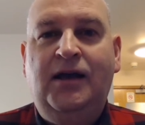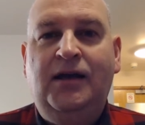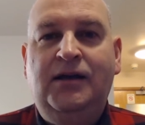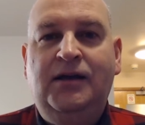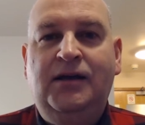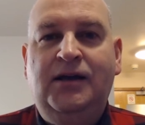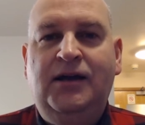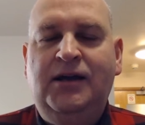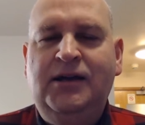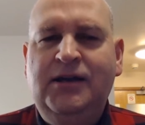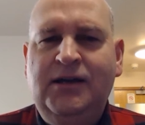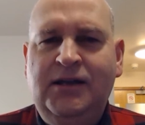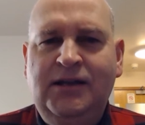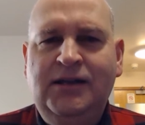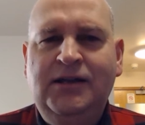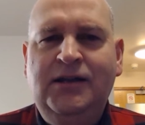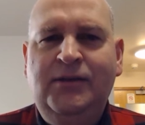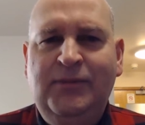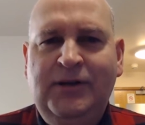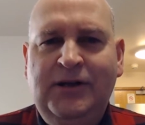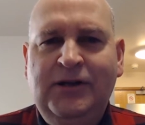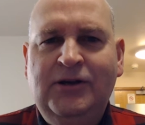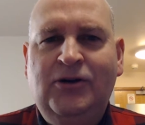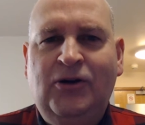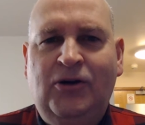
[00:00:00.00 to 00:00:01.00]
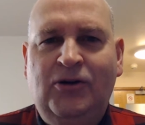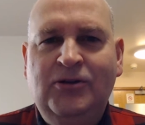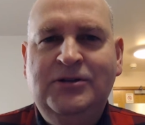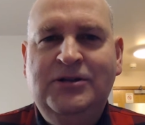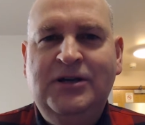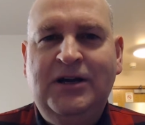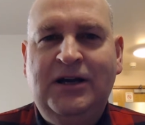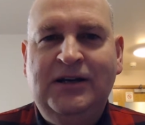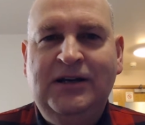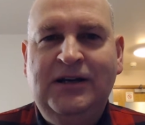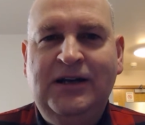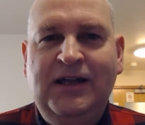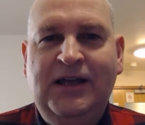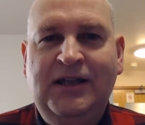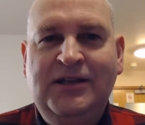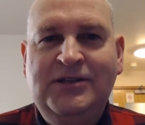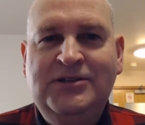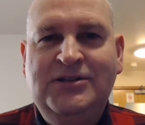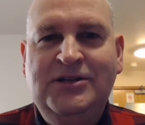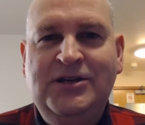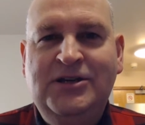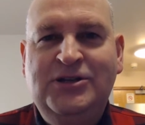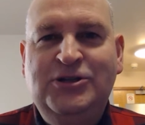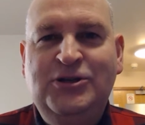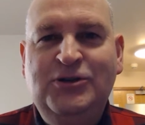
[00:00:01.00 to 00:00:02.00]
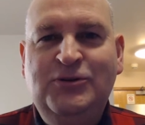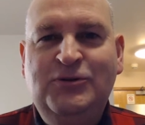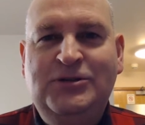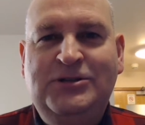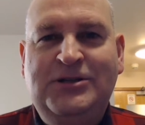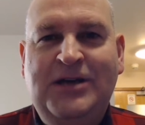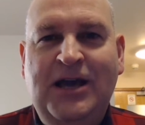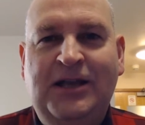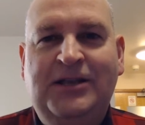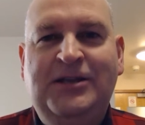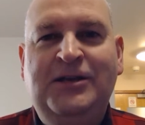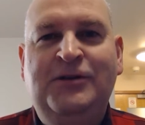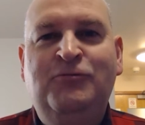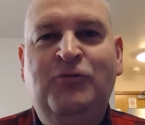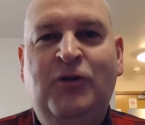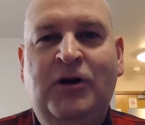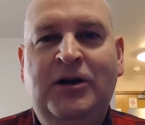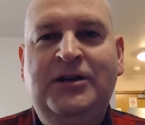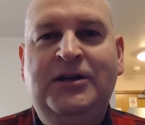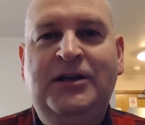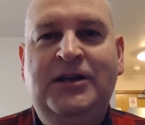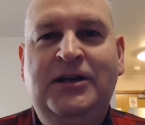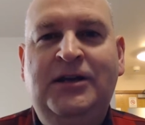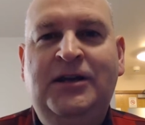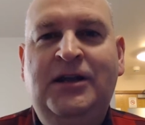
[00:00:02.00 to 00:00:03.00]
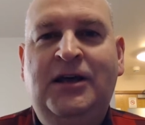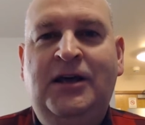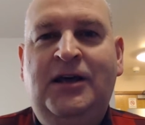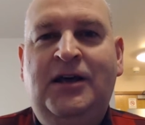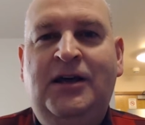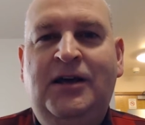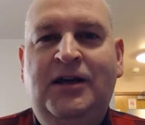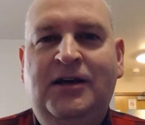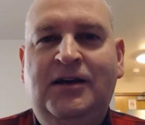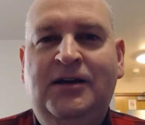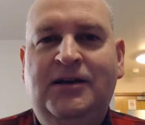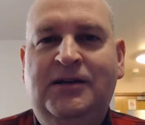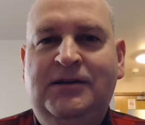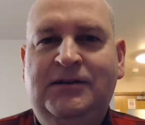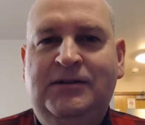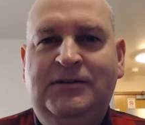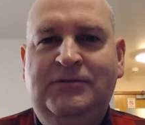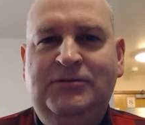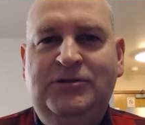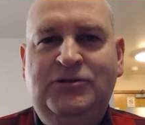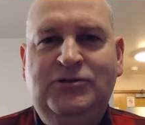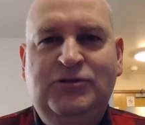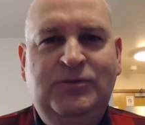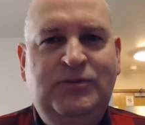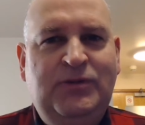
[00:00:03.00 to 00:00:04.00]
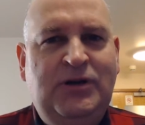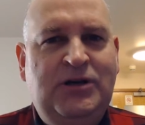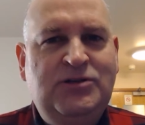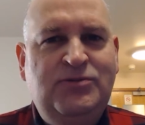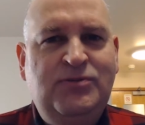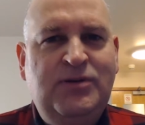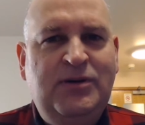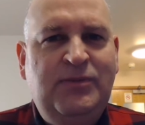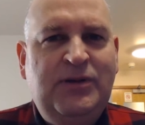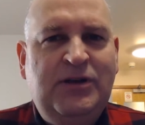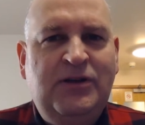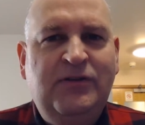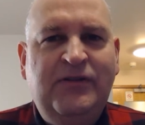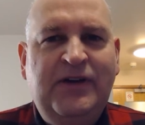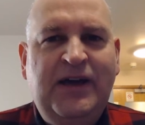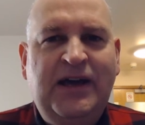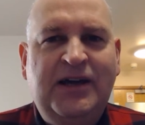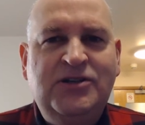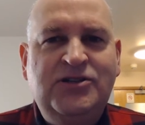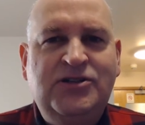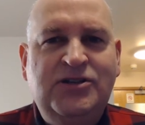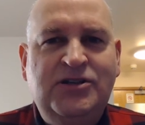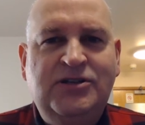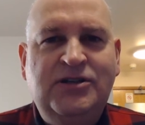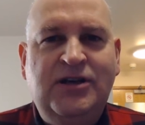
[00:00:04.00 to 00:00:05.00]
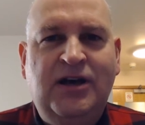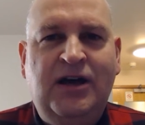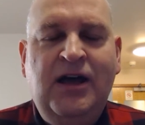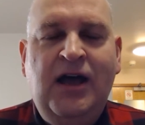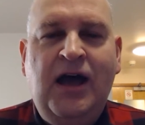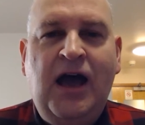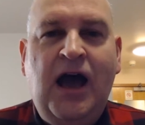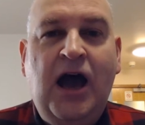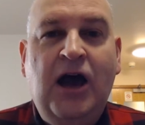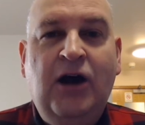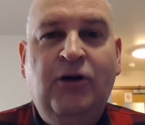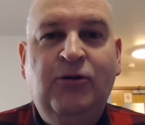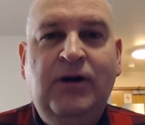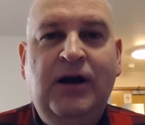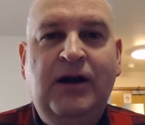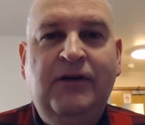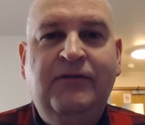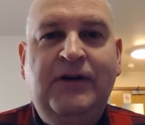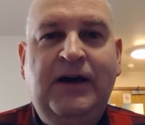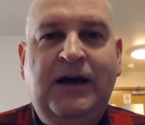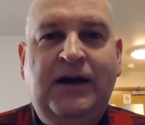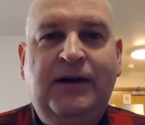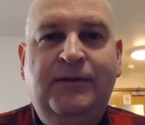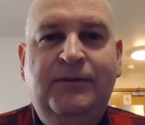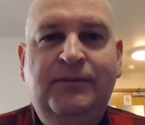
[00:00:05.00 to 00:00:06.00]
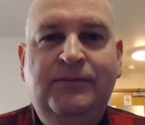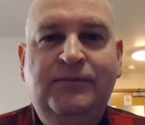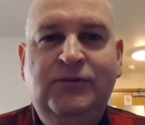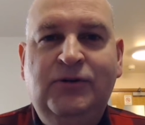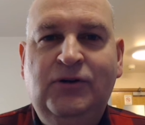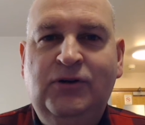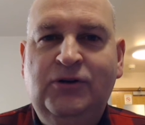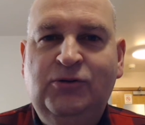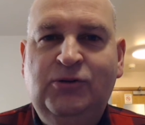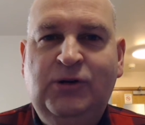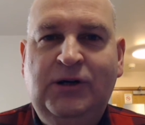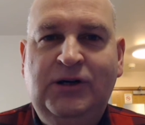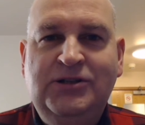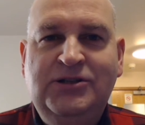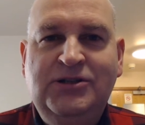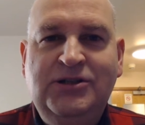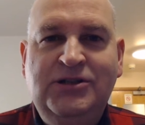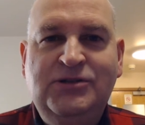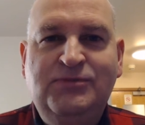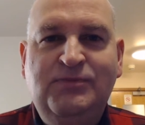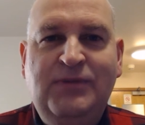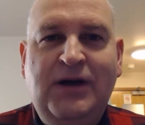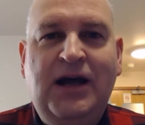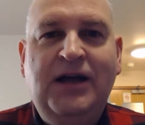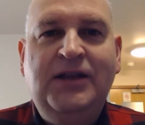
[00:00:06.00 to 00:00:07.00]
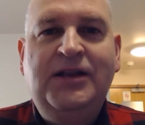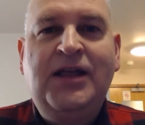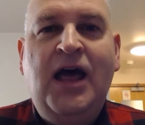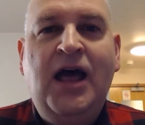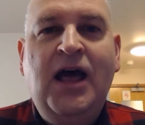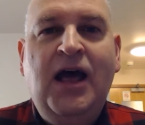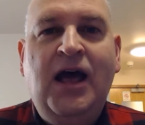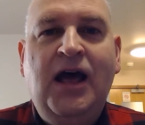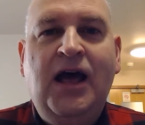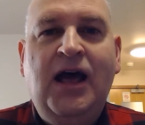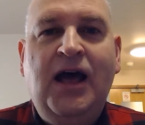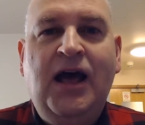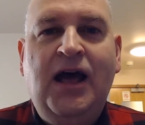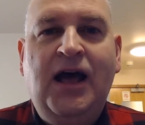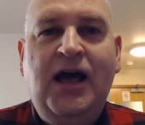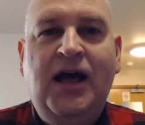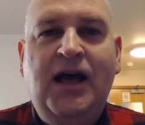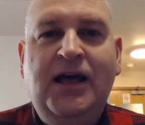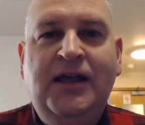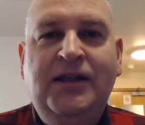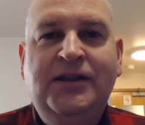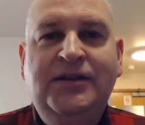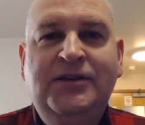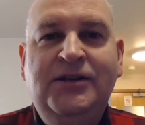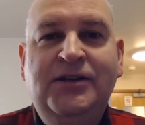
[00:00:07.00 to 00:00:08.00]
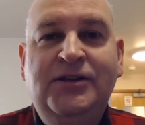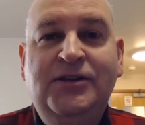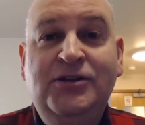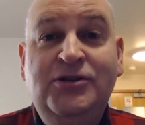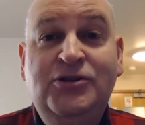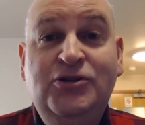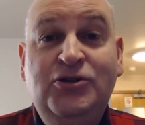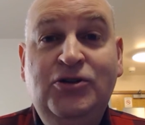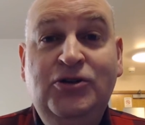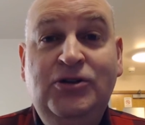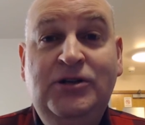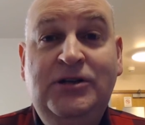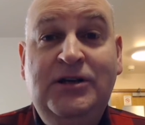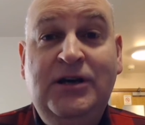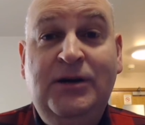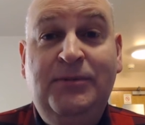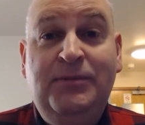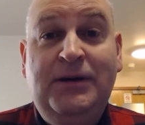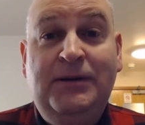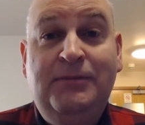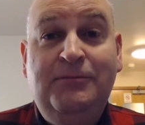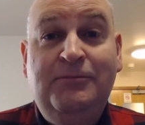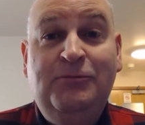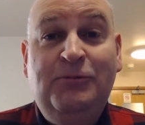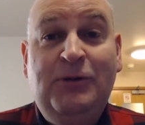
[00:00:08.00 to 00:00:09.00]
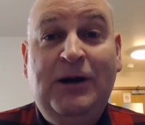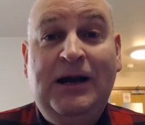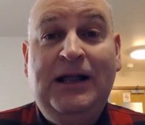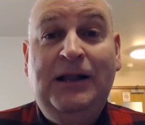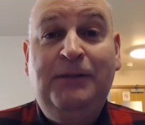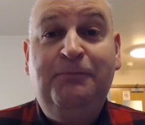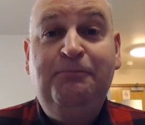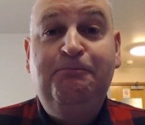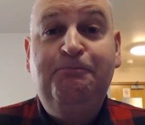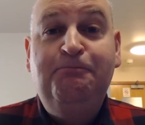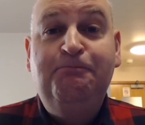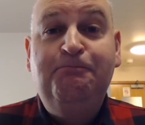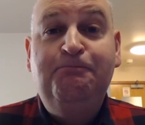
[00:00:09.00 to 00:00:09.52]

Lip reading: I had a little bit of contact lens issues getting one in, which reminds me a bit of Exeter. However, not quite as bad. And the journey up, well,